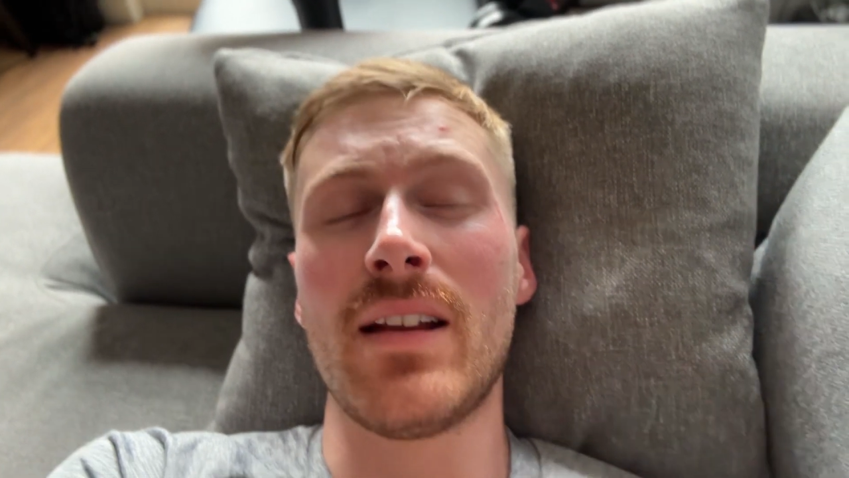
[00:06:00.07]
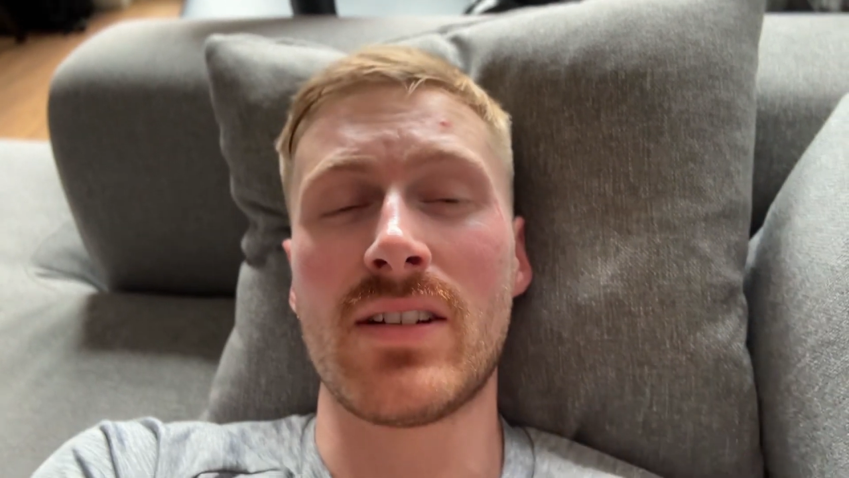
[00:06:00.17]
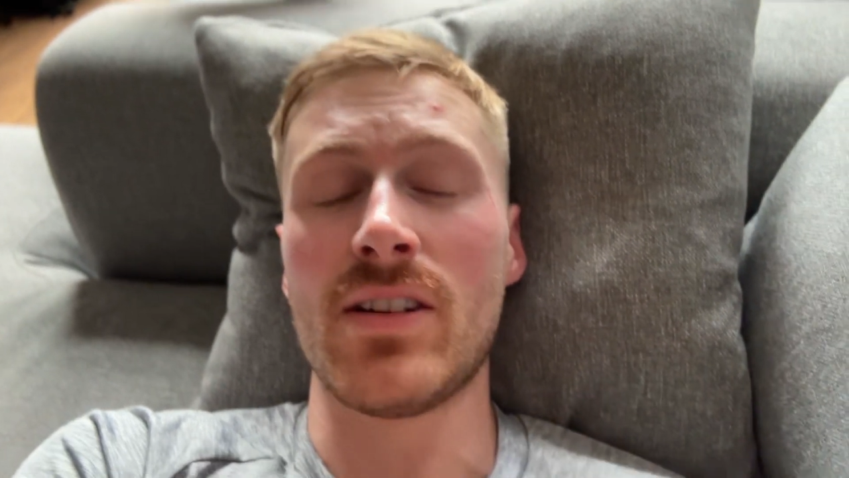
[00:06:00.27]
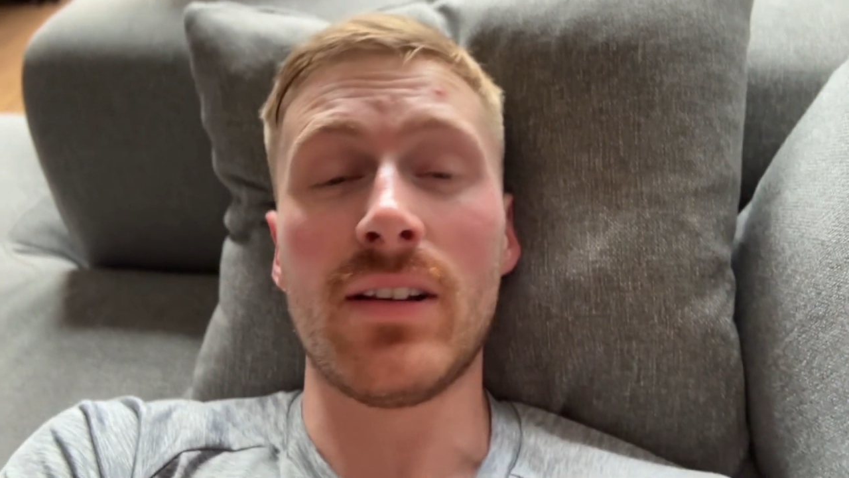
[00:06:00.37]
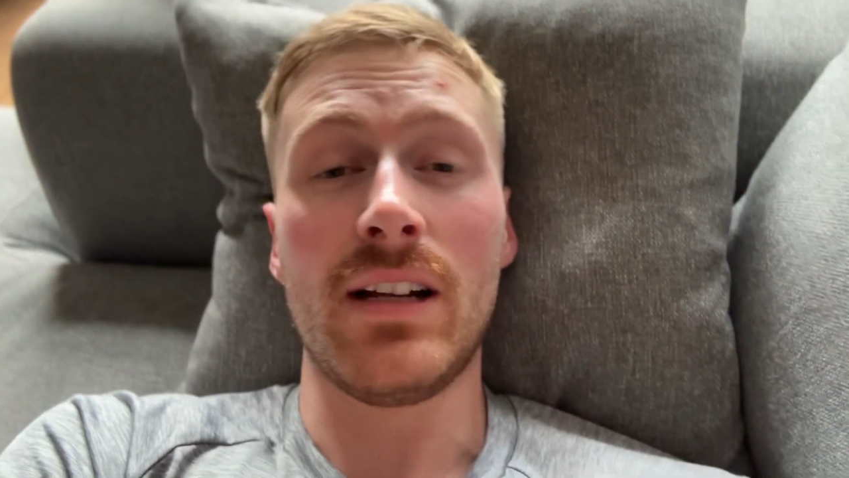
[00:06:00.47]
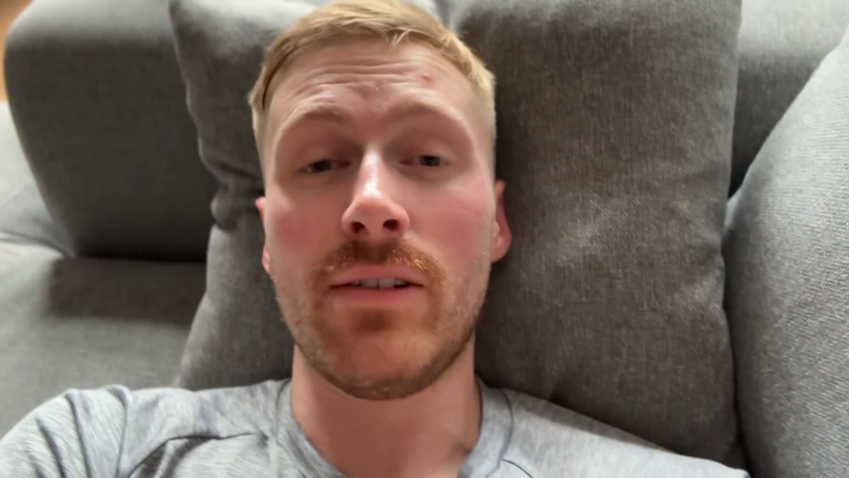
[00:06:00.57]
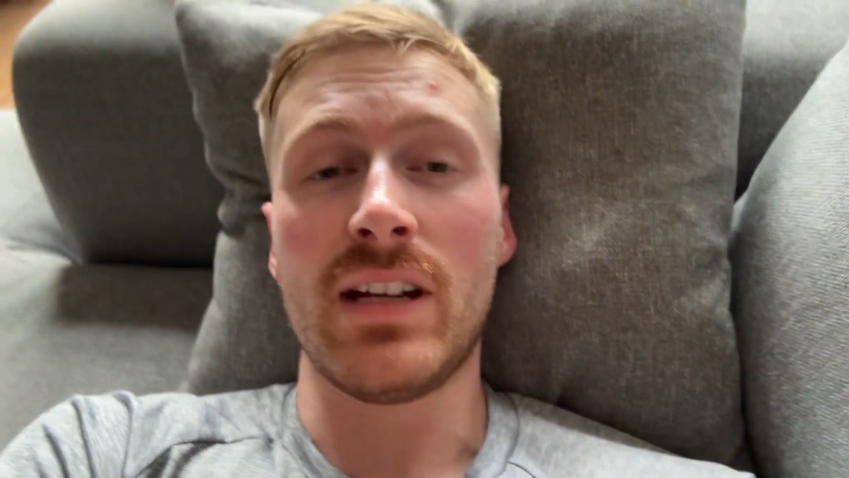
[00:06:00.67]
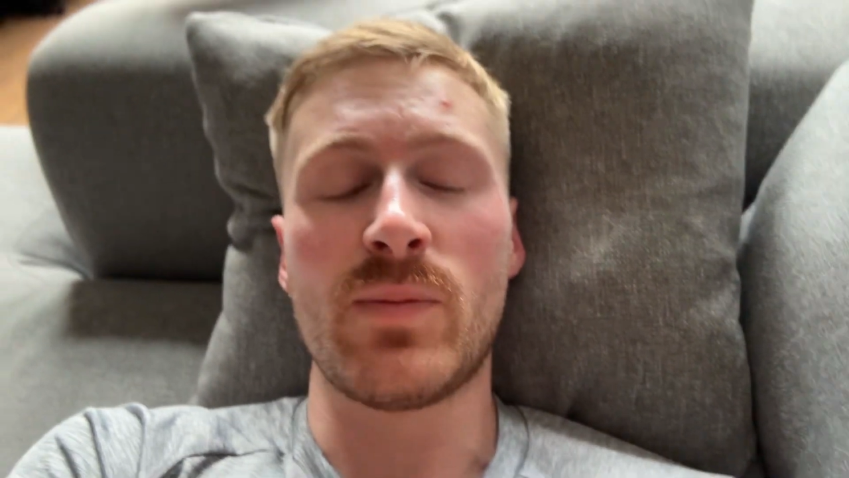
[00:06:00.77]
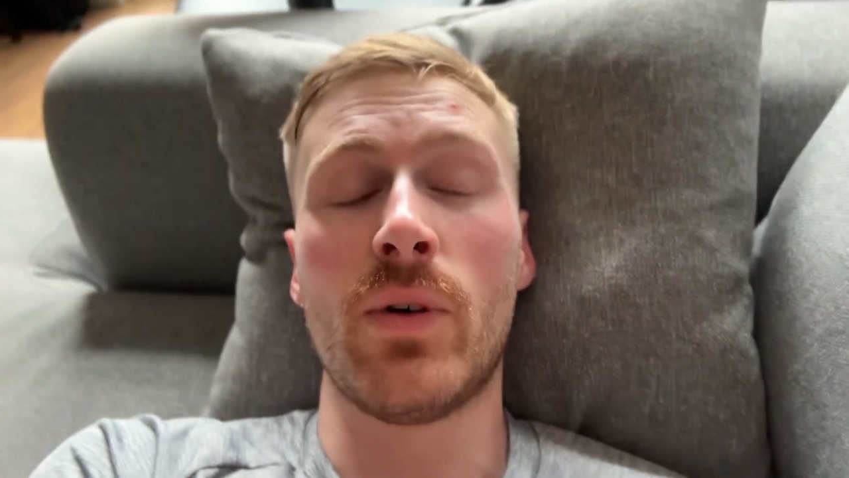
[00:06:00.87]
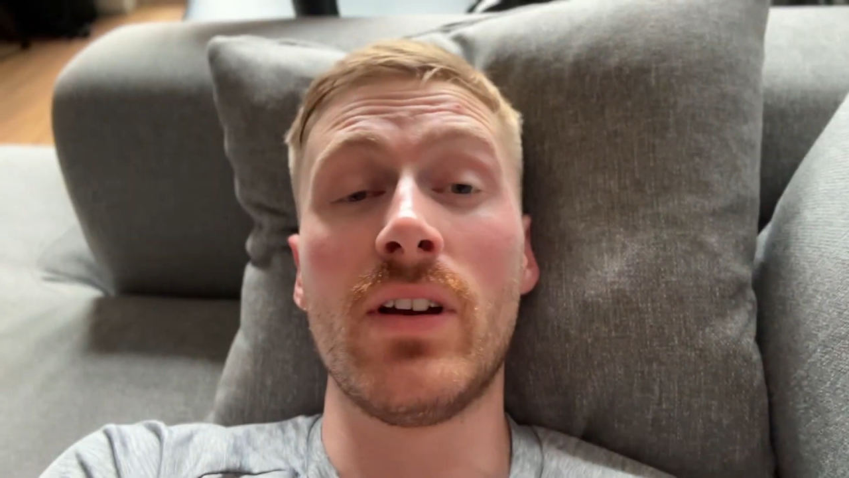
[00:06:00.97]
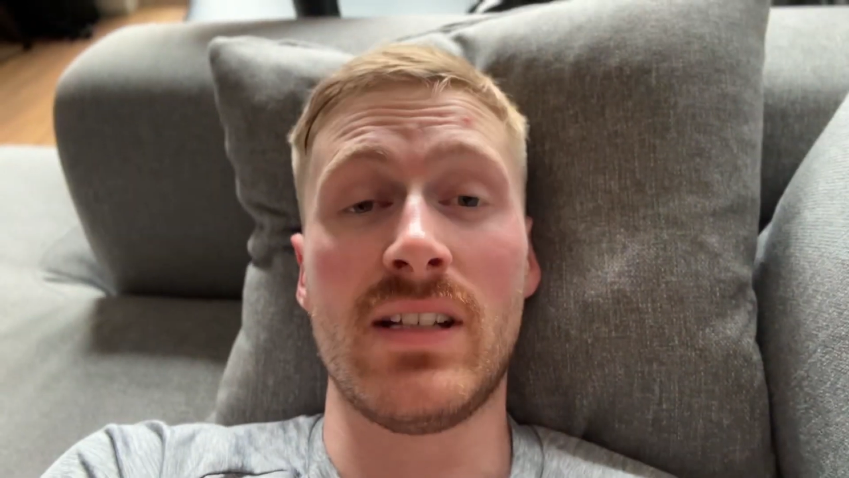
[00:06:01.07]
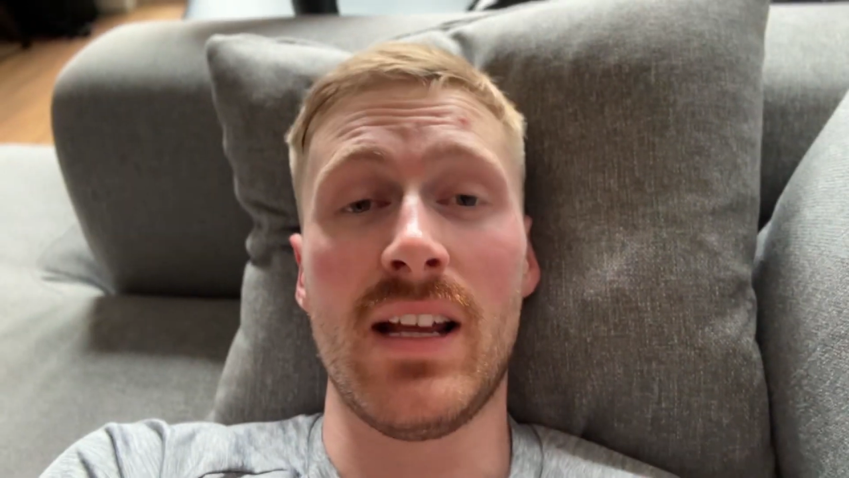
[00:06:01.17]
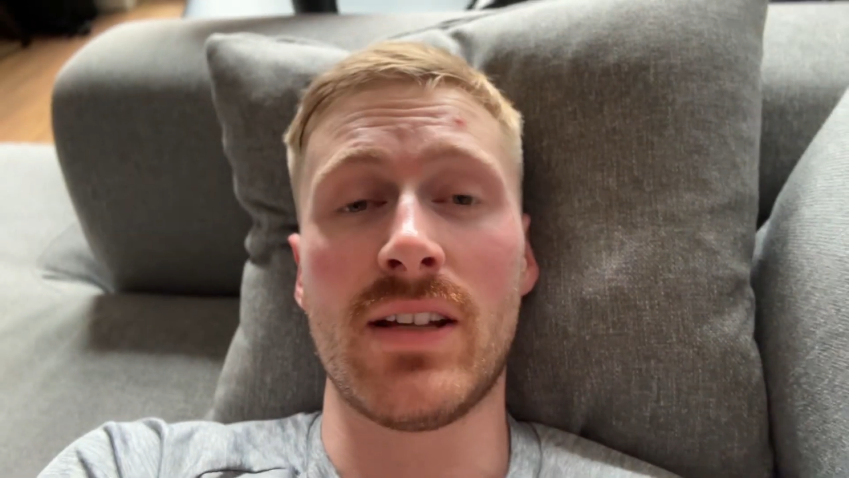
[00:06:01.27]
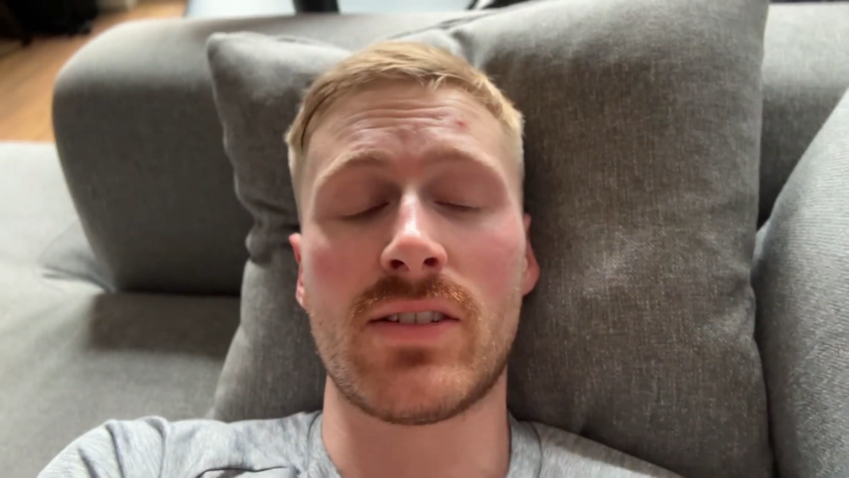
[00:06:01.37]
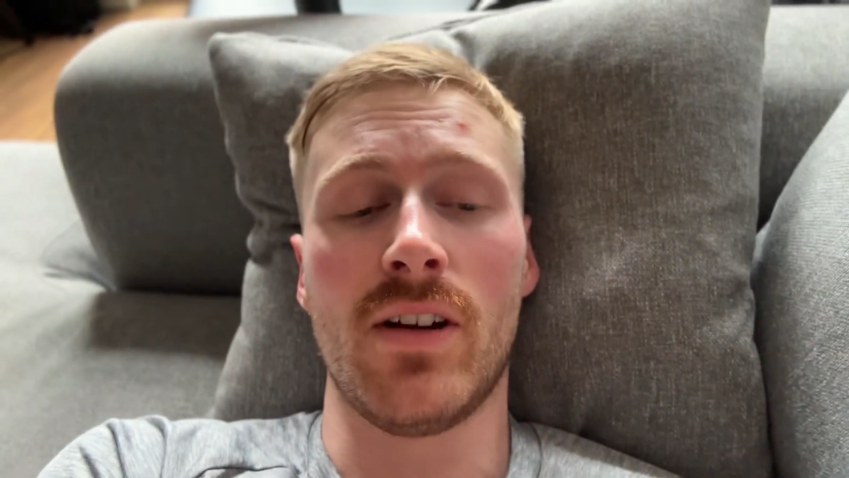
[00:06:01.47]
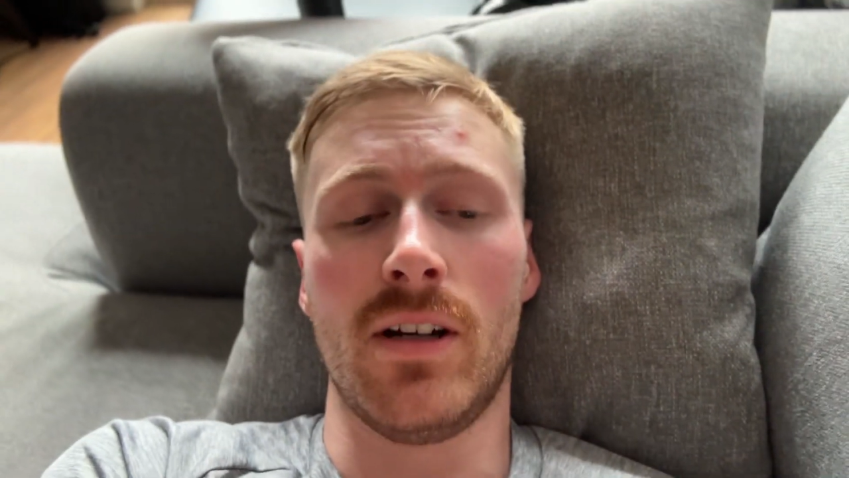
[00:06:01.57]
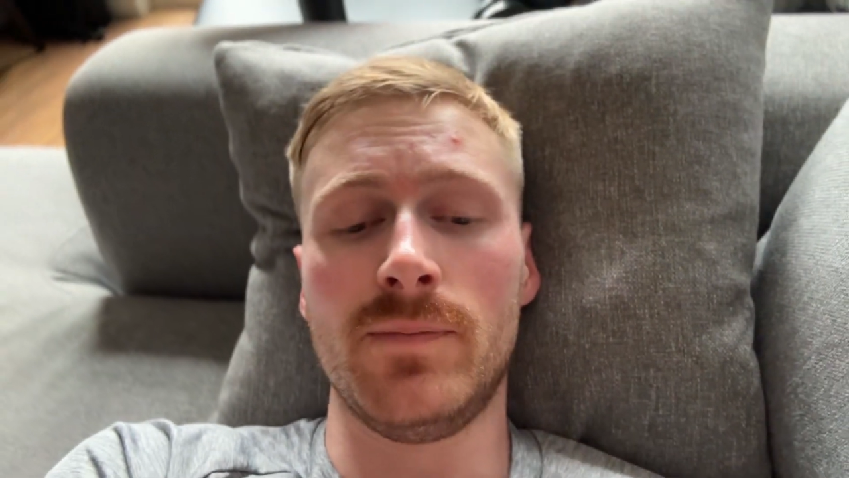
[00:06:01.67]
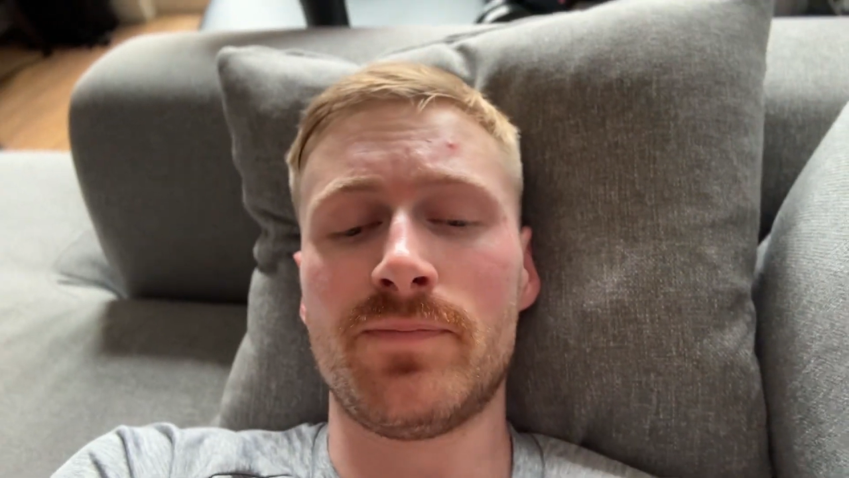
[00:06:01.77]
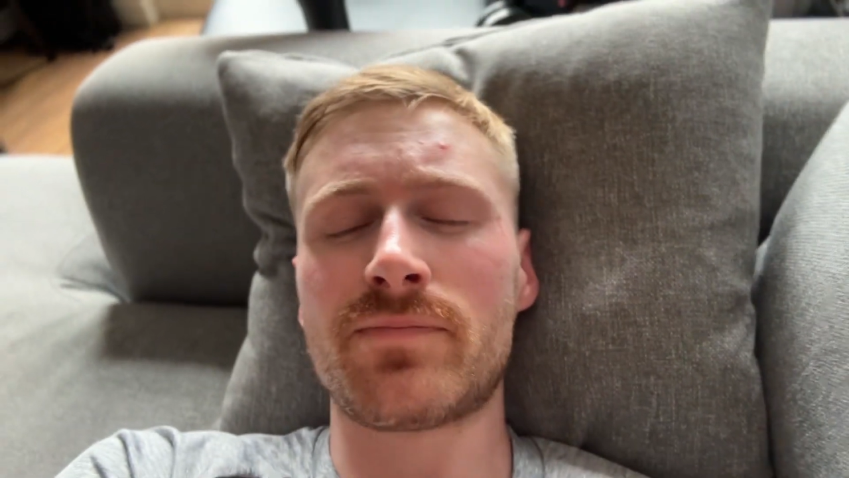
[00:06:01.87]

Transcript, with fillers: That's not the lyrics, but it's that song.